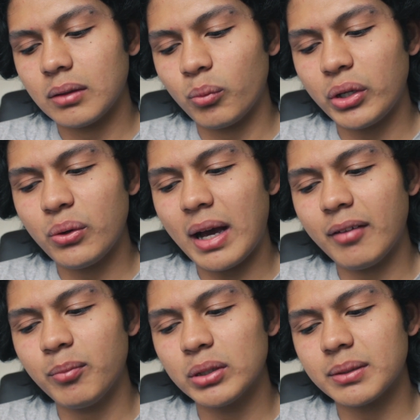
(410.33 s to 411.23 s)
when you
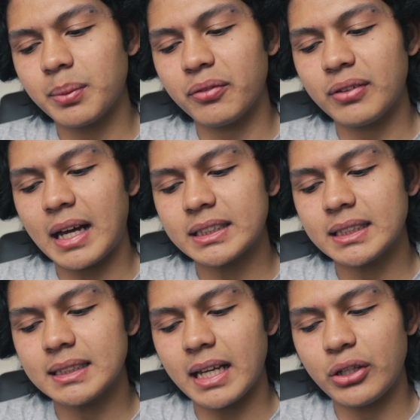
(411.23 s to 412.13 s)
have multiple
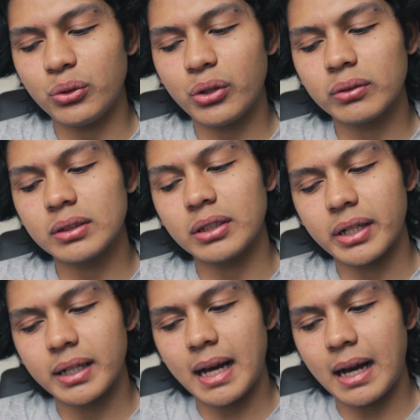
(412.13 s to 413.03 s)
flashes and you don't
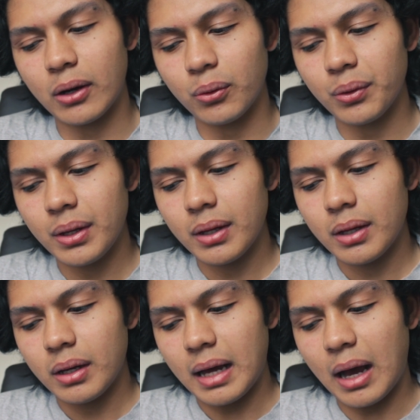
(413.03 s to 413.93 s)
learn how
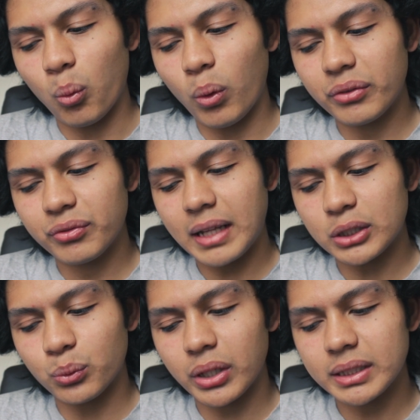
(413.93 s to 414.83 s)
one
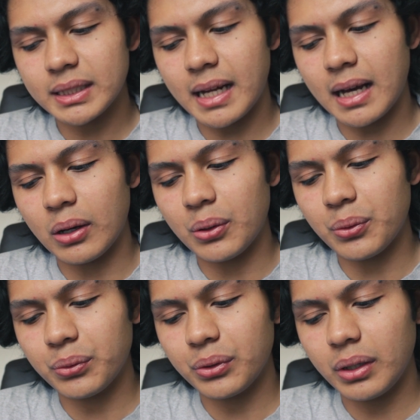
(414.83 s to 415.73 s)
flash works and
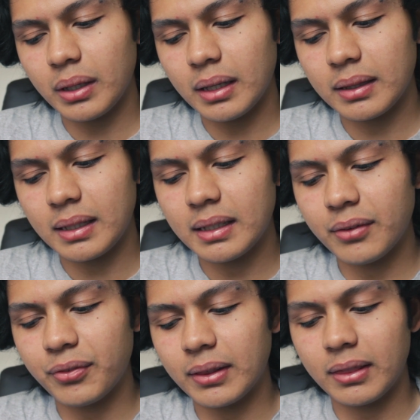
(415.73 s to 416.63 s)
how the
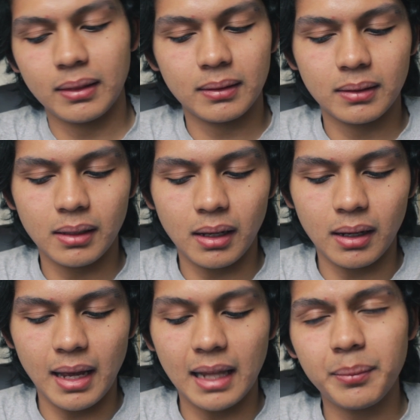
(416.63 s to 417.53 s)
different
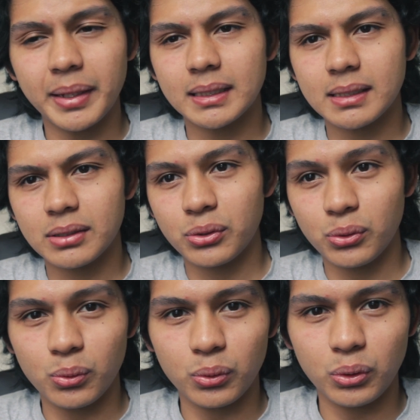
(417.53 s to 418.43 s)
elements
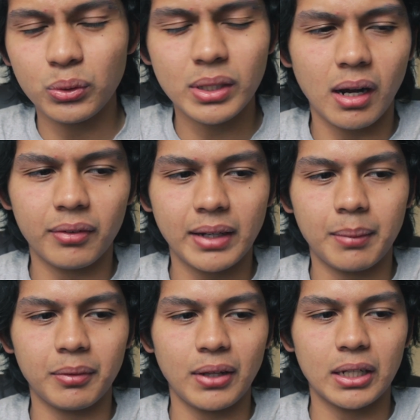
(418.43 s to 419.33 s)
to using
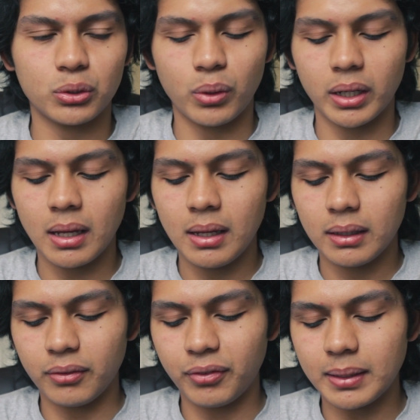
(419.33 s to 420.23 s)
off-camera flash work,
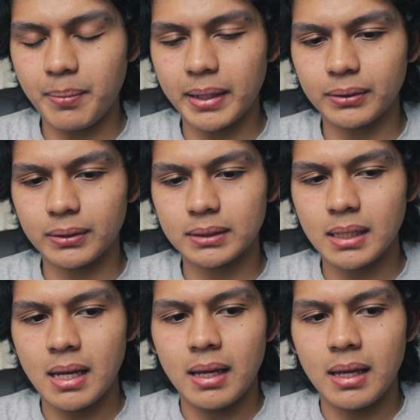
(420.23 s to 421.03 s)
the fundamentals,